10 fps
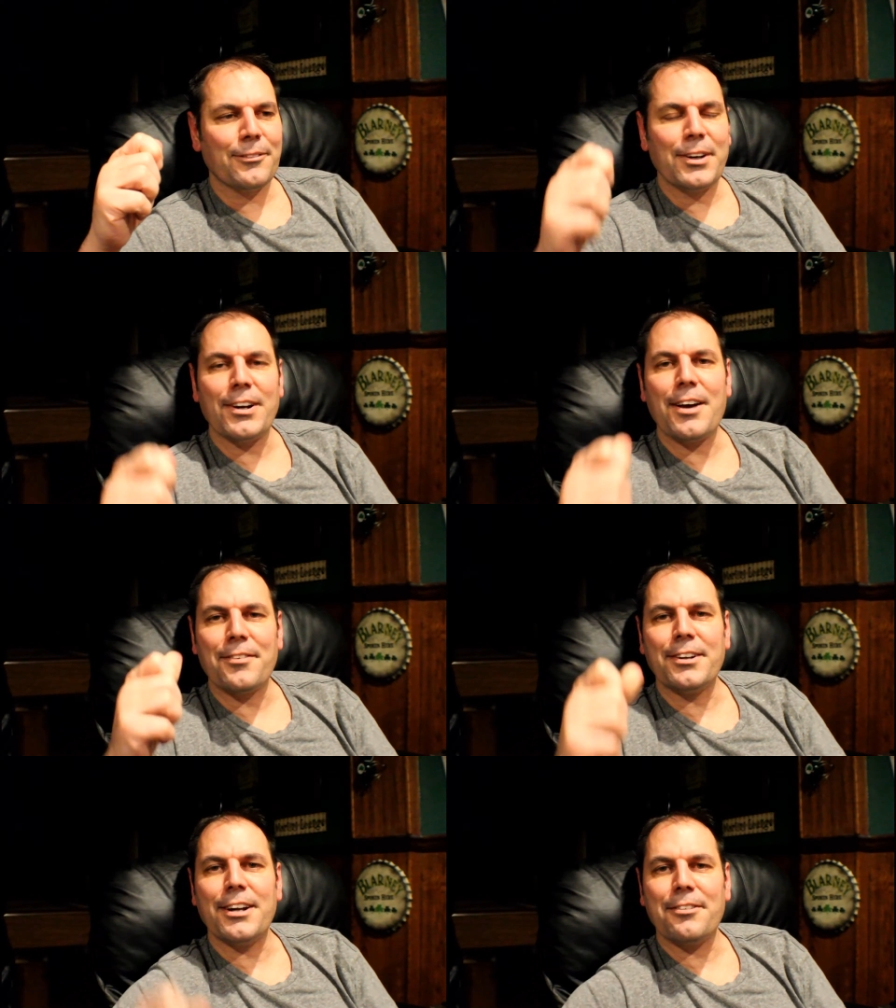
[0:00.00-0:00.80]
we don't
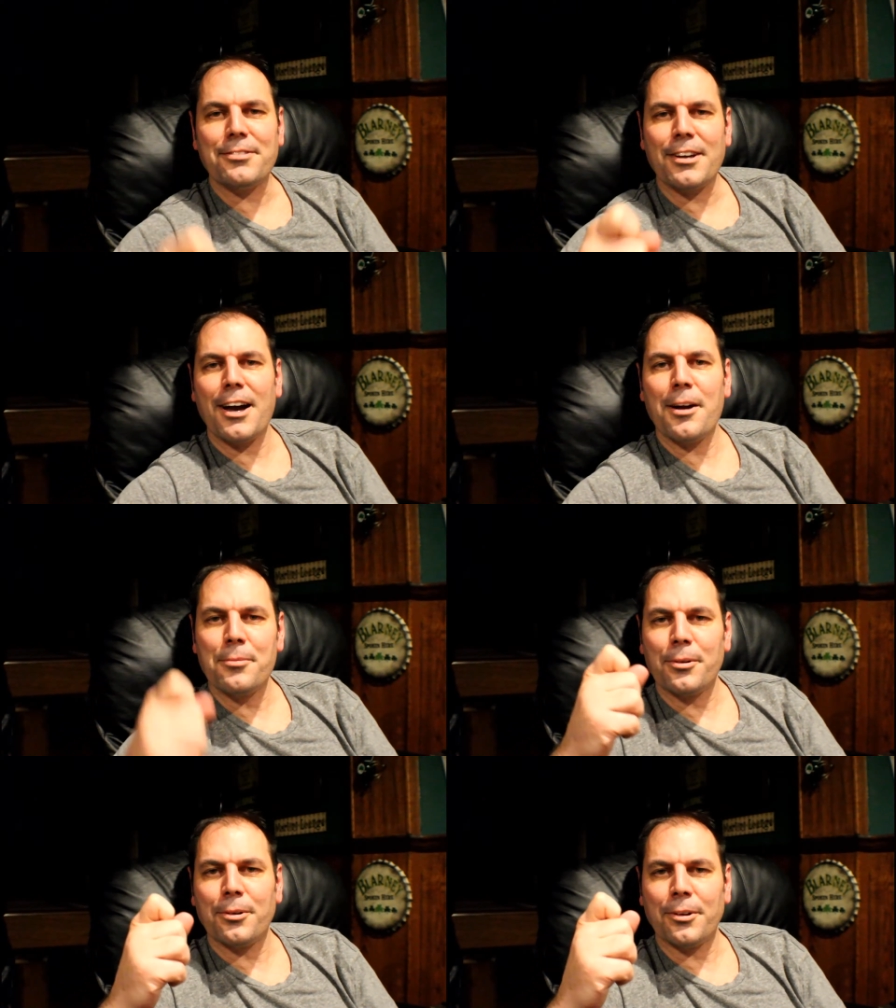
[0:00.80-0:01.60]
have enough
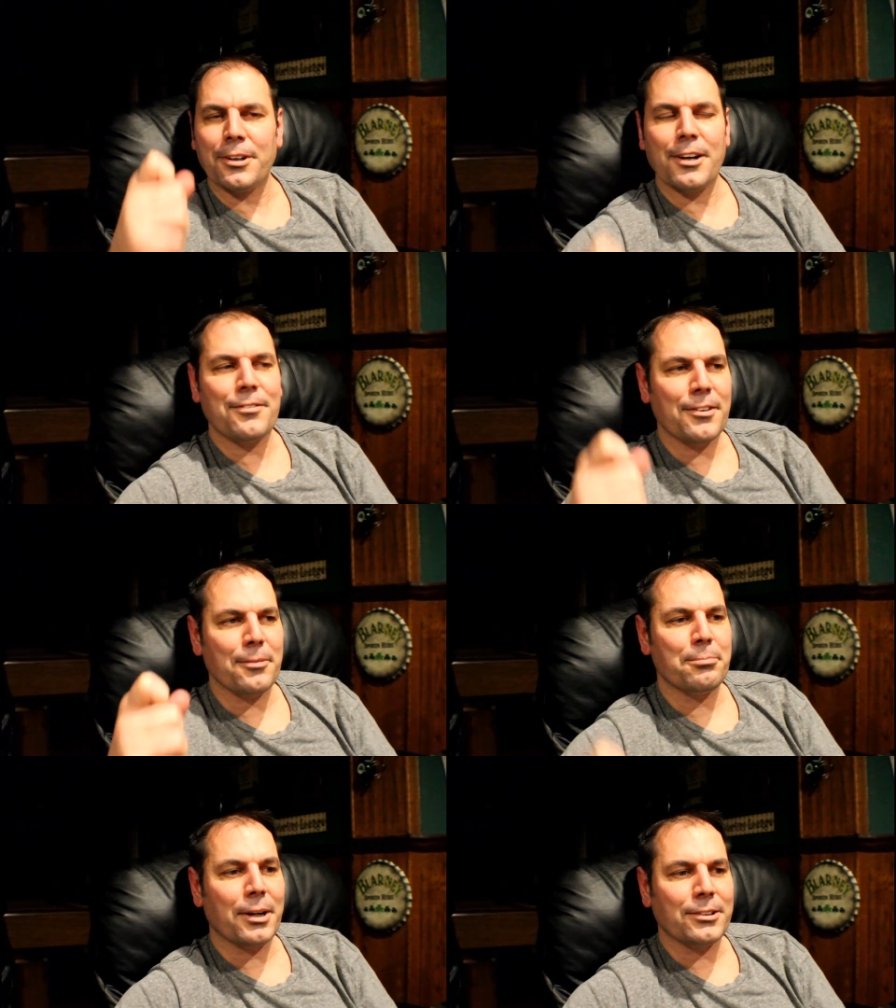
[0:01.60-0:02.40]
time or enough of
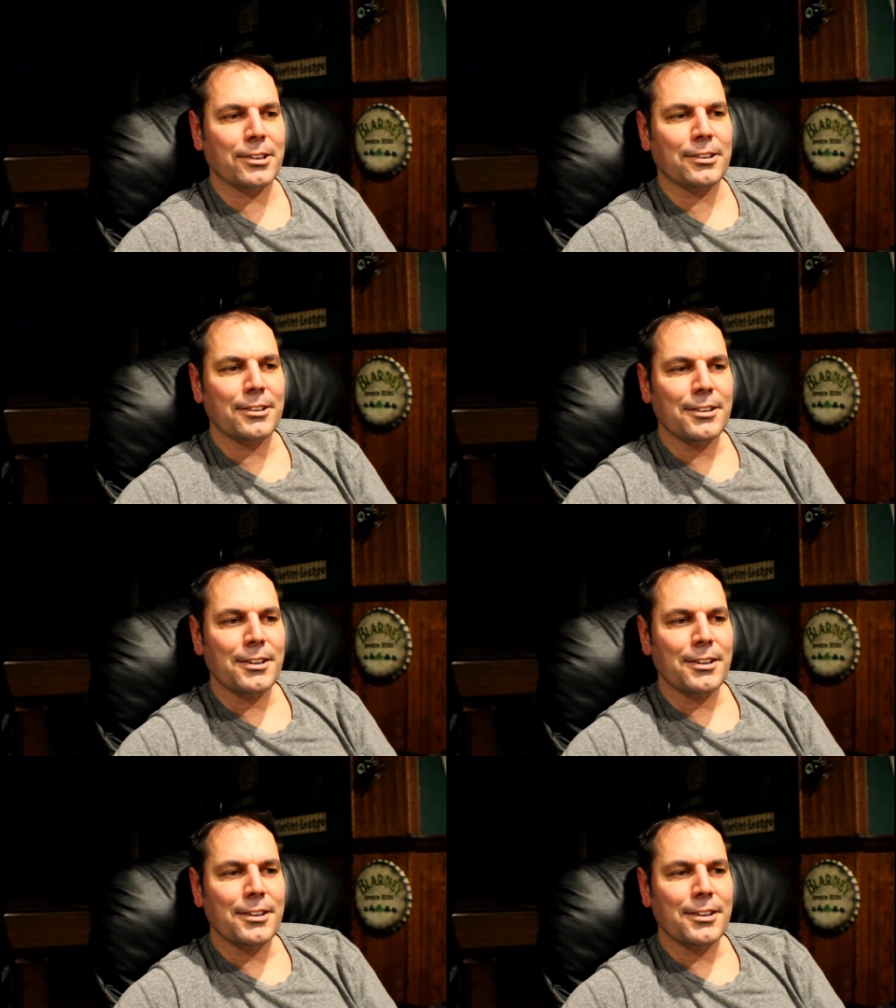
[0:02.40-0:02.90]
the budget